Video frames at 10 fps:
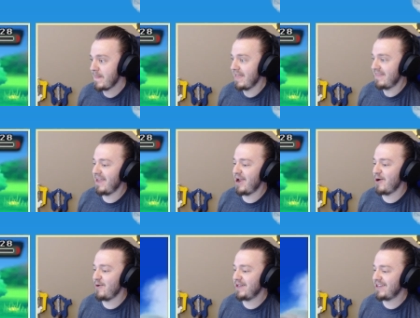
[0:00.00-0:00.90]

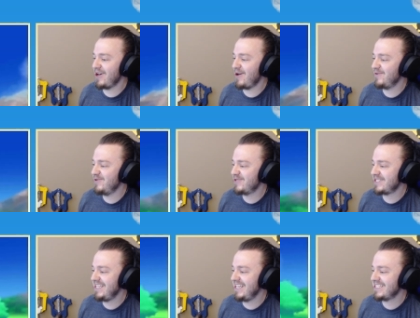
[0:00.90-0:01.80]
There we go.
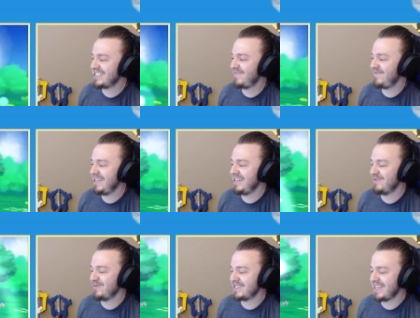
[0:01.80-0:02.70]
Uxie is
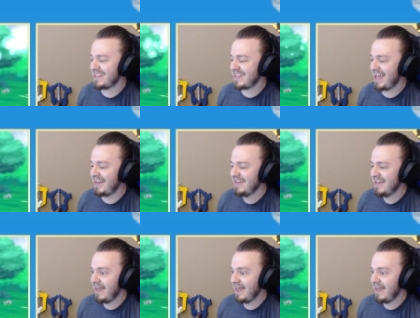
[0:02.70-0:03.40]
defeated. We'll take that.